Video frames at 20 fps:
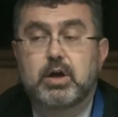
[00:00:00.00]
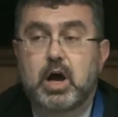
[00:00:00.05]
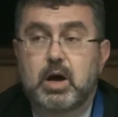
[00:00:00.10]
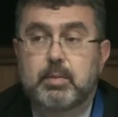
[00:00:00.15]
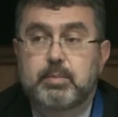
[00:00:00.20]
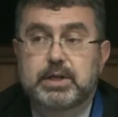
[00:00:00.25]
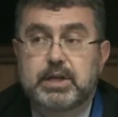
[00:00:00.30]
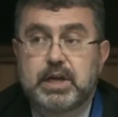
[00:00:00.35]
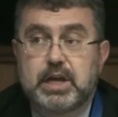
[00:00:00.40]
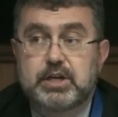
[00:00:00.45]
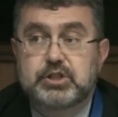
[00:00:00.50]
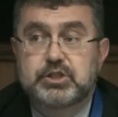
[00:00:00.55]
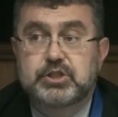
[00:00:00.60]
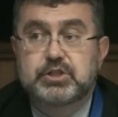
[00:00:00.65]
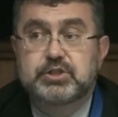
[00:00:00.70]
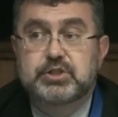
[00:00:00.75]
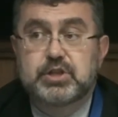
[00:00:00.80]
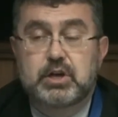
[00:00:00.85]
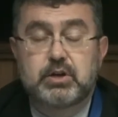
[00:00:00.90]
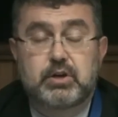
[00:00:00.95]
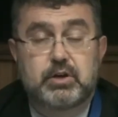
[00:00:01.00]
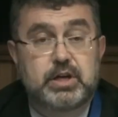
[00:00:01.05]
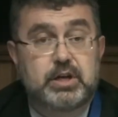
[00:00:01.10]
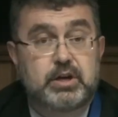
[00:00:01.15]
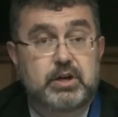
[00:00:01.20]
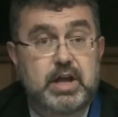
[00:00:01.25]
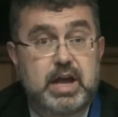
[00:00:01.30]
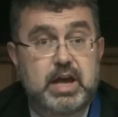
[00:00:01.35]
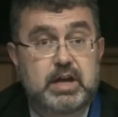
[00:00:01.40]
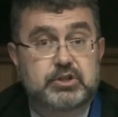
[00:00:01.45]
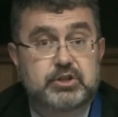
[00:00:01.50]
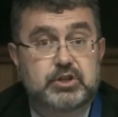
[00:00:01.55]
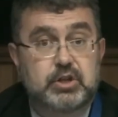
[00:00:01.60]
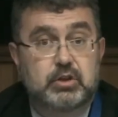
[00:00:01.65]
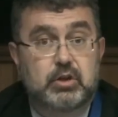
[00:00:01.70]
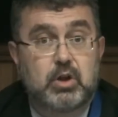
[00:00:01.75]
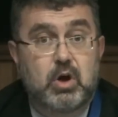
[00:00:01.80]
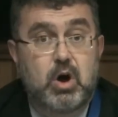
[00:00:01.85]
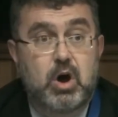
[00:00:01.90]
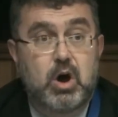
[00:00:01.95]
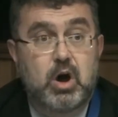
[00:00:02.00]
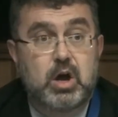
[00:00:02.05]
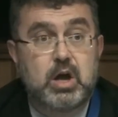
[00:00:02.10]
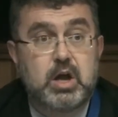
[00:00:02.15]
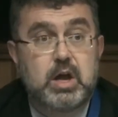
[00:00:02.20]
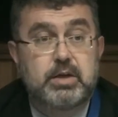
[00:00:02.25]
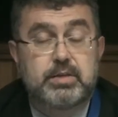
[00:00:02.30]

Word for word: obligations under international law.